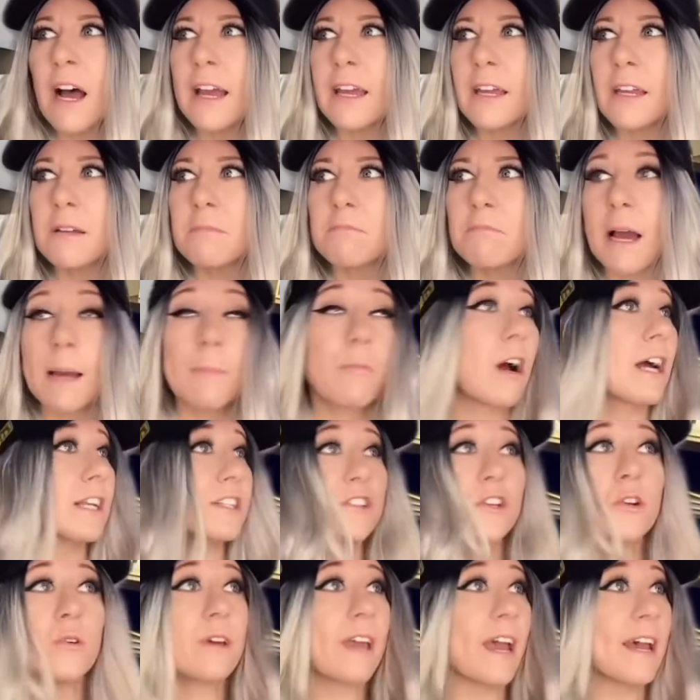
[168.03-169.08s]
I, I
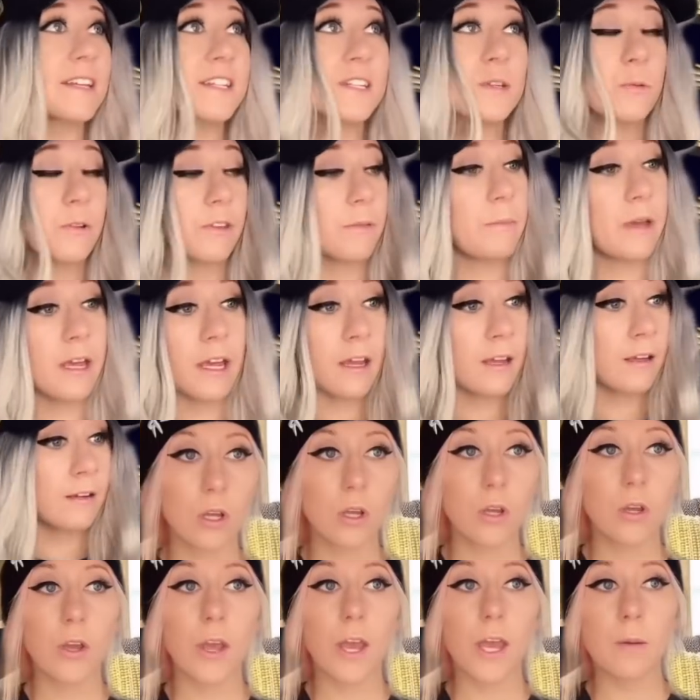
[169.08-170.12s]
brought two guests with me.
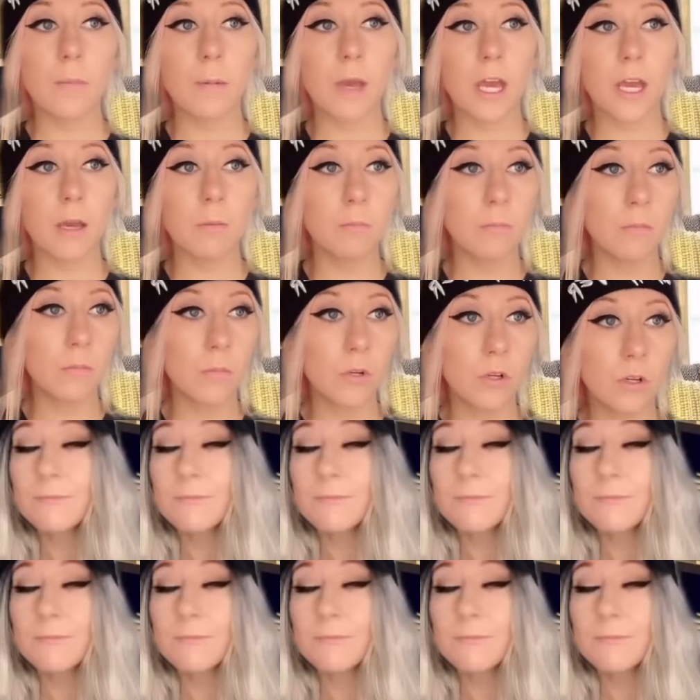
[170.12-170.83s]
Hey, babe.